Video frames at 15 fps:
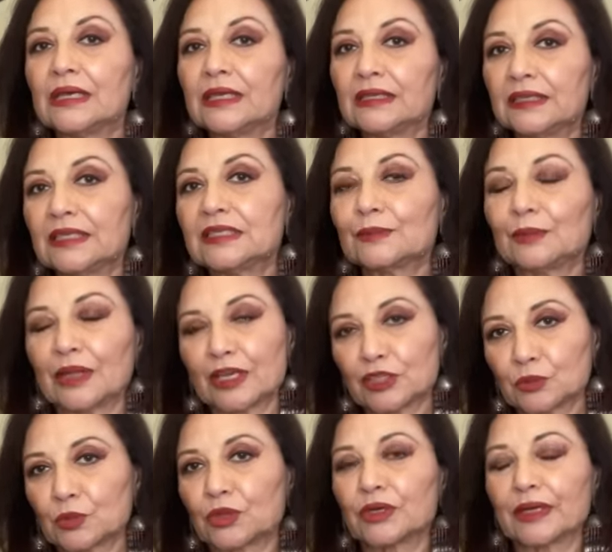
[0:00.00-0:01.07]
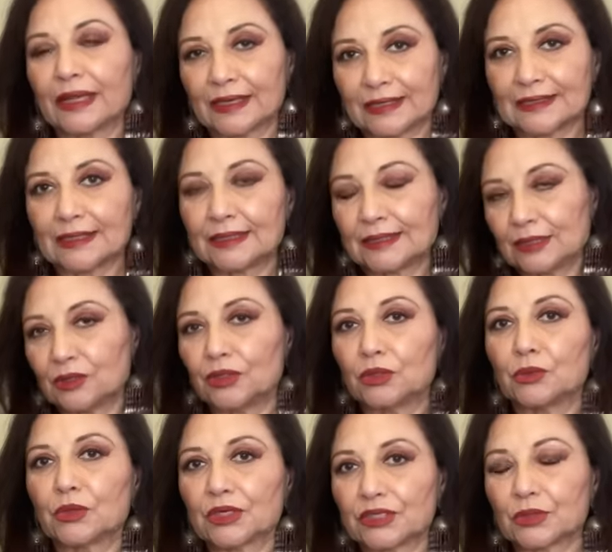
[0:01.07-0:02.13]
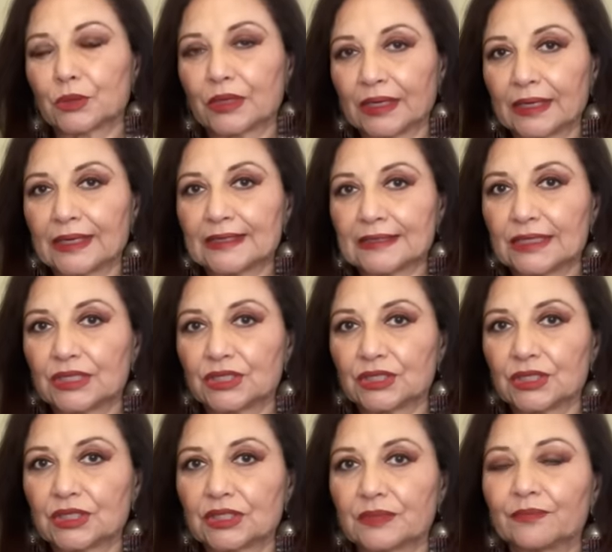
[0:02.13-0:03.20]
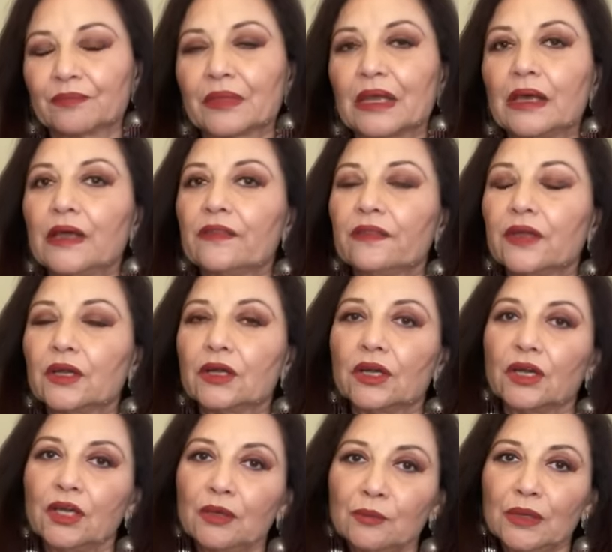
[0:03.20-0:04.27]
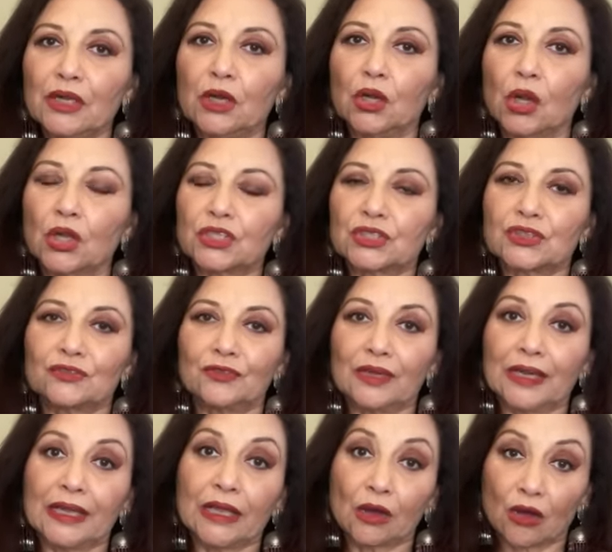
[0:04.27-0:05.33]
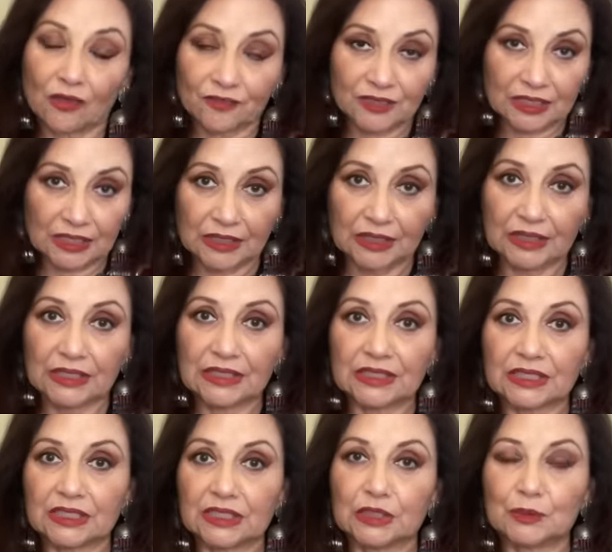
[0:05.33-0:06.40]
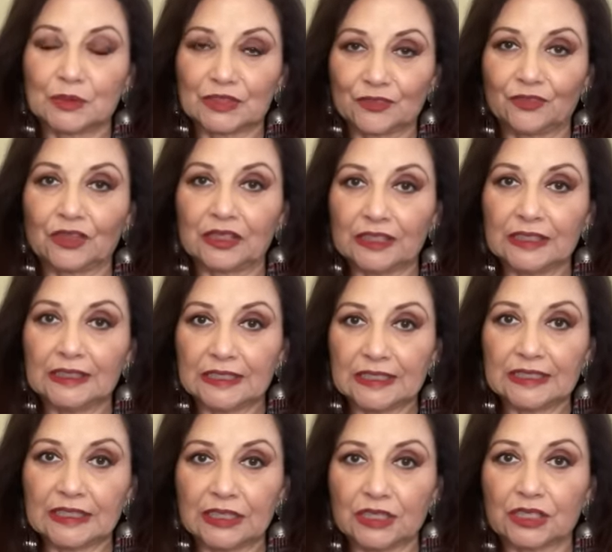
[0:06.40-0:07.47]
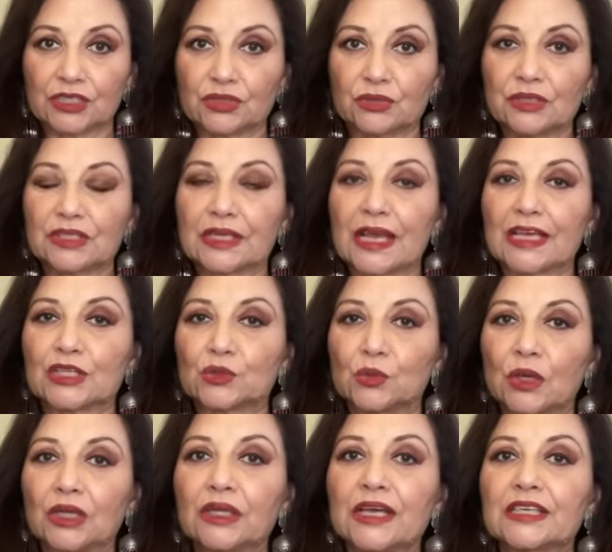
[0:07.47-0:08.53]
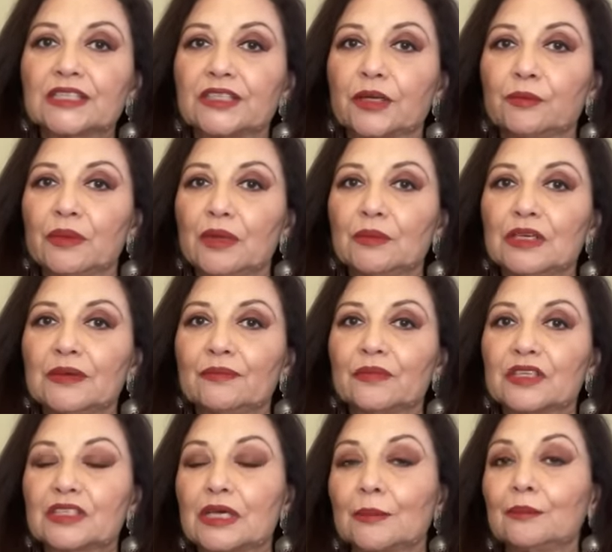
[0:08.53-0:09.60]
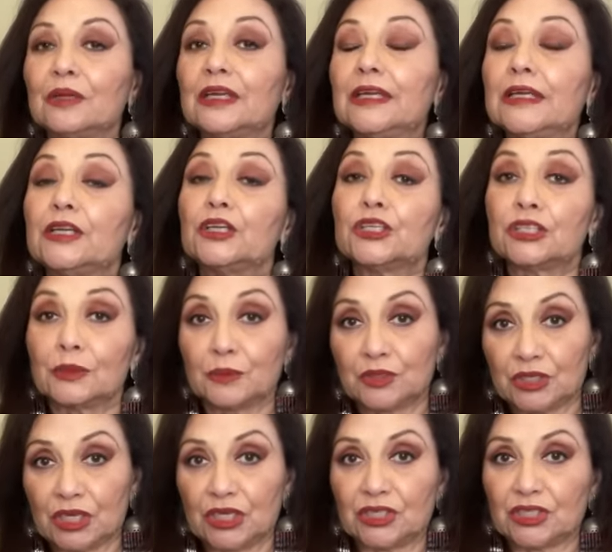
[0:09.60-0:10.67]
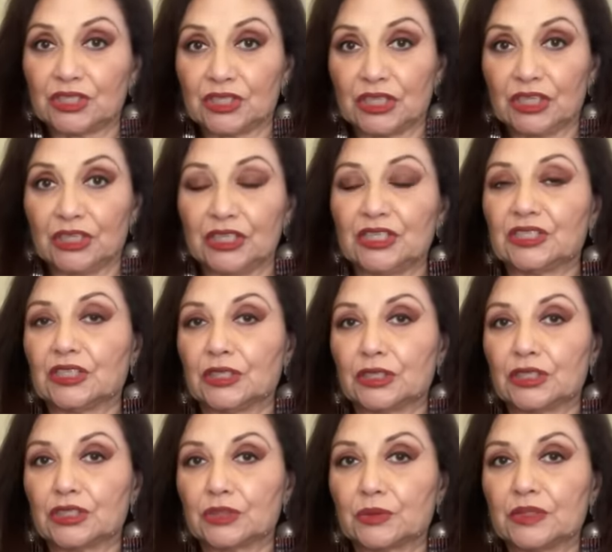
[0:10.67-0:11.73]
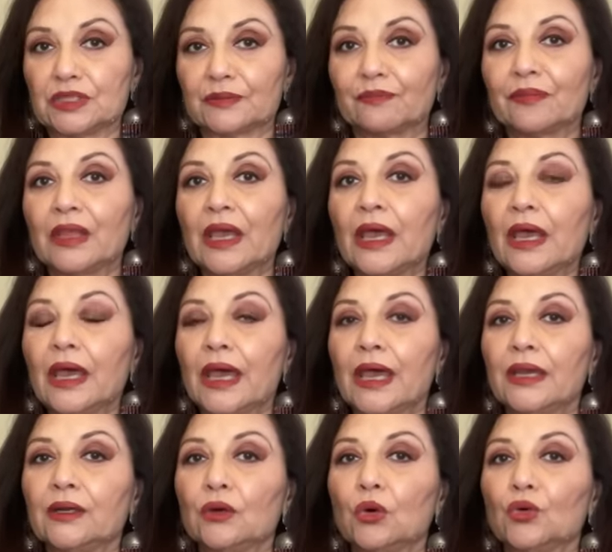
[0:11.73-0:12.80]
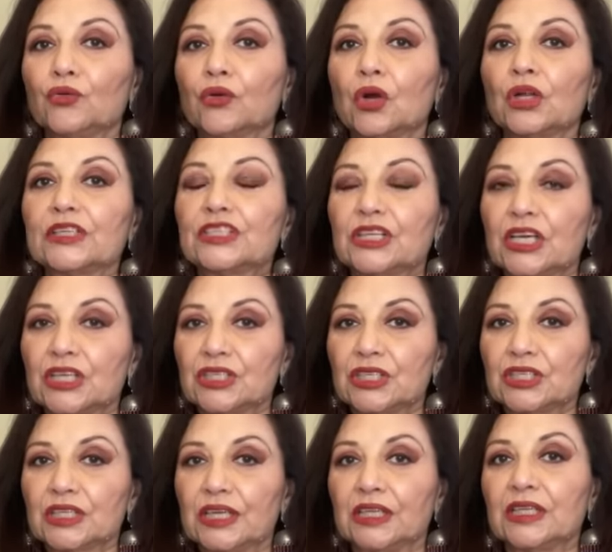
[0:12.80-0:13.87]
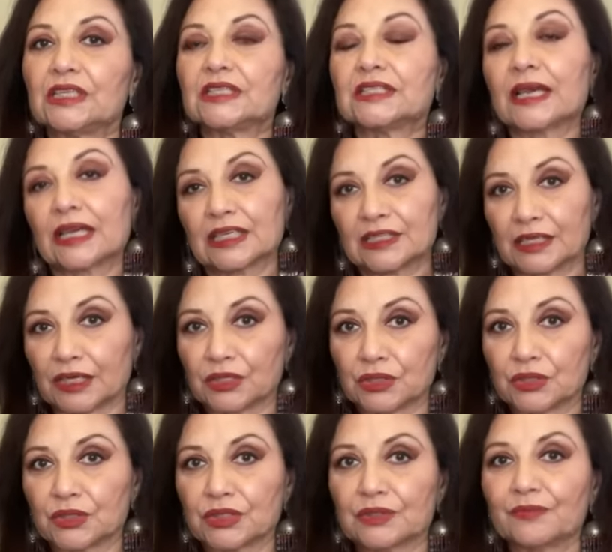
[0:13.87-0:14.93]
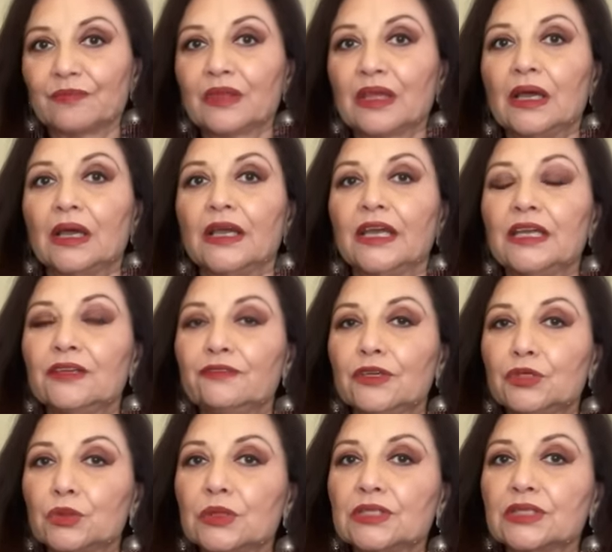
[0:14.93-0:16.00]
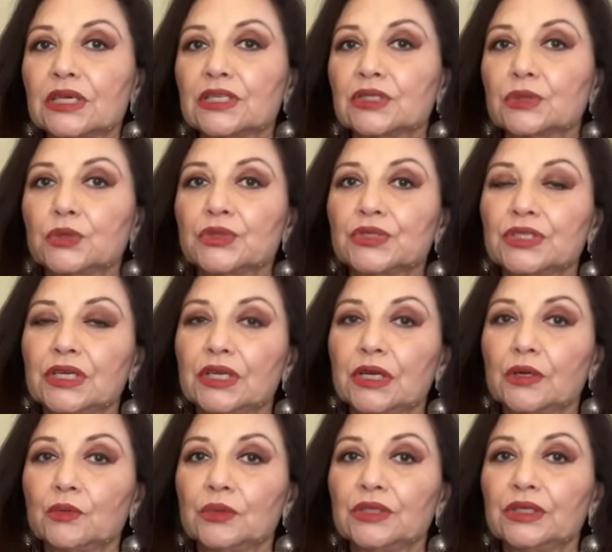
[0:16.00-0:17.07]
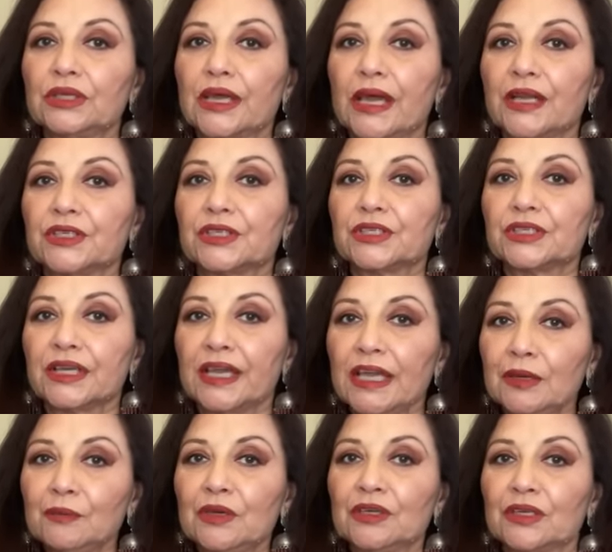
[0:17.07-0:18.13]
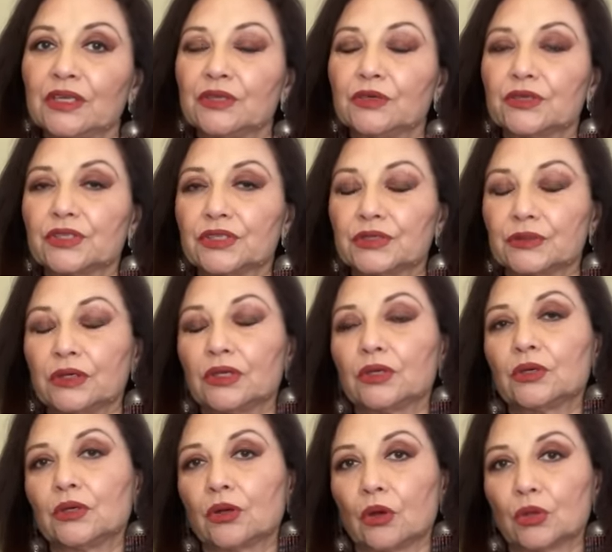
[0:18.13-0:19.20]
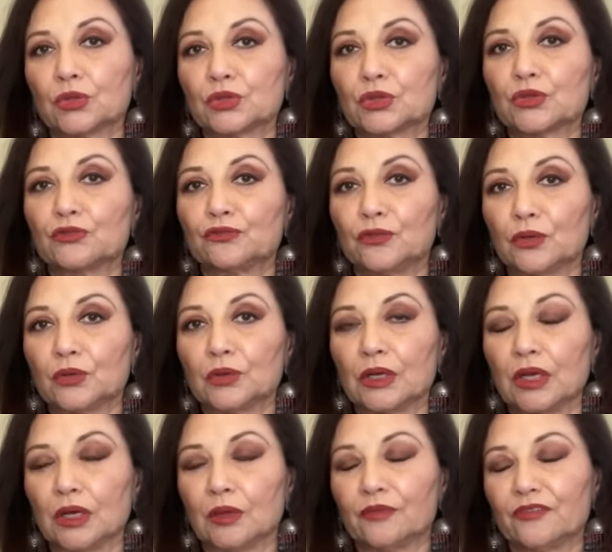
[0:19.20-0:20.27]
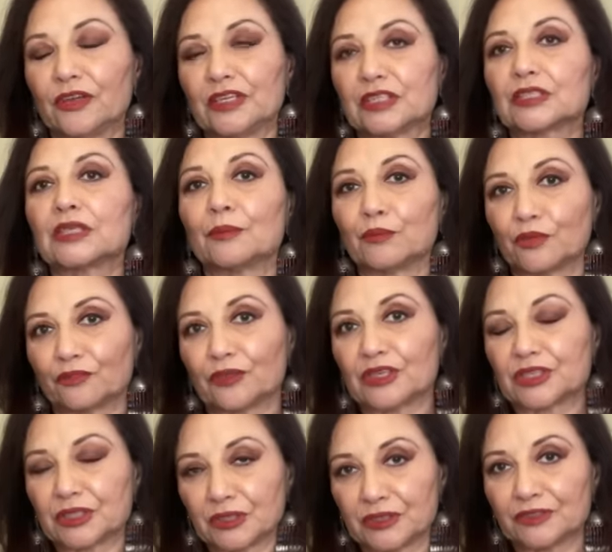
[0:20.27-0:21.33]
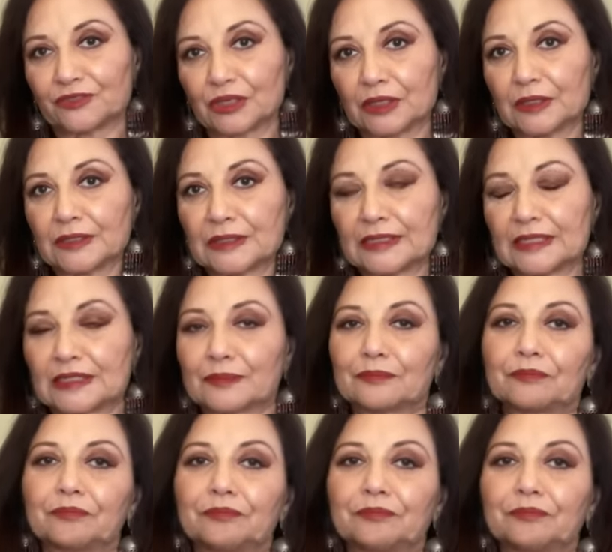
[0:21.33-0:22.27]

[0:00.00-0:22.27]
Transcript: This applies more, like I said, to the US organizations. There can be lots of layoffs these, specifically these industries, as well as there may be some leadership changes in these industries and overall changes in the tech sectors. Individuals associated with the entertainment industry could also uh, face some professional difficulties.